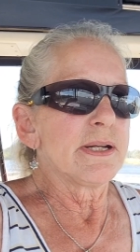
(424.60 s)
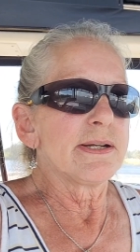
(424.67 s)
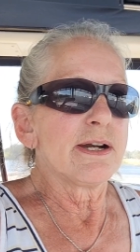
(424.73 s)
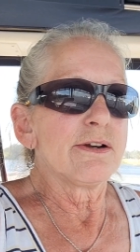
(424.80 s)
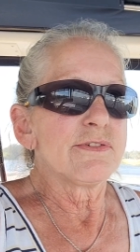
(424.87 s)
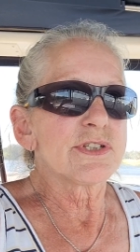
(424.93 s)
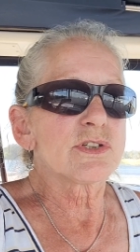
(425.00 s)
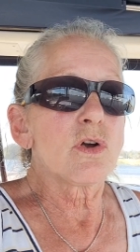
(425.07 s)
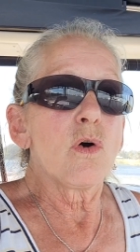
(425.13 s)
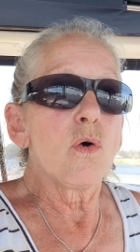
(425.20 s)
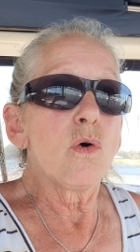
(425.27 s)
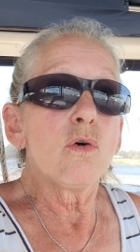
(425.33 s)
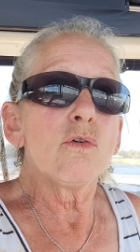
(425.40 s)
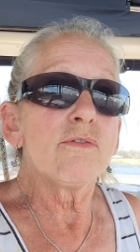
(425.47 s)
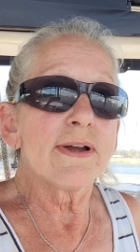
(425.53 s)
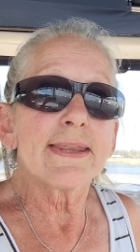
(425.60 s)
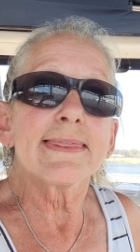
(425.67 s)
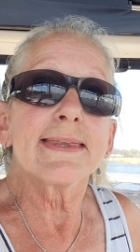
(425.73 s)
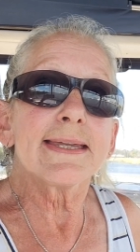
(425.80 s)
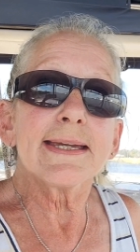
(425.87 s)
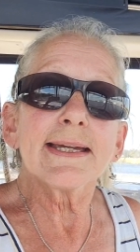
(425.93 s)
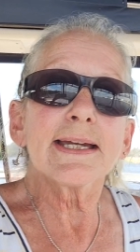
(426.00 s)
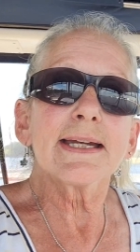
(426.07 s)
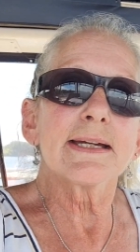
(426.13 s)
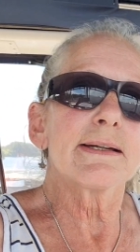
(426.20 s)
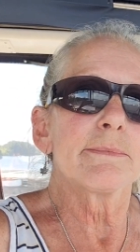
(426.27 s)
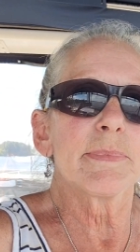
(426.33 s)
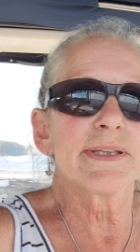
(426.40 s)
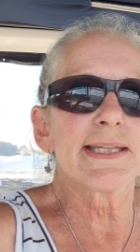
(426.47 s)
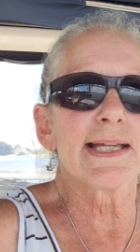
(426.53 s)
start us cold, I think.
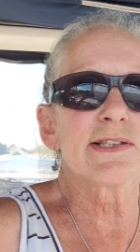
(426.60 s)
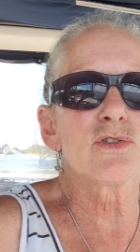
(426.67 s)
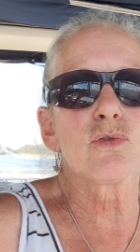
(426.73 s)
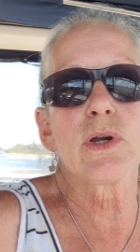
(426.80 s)
But that's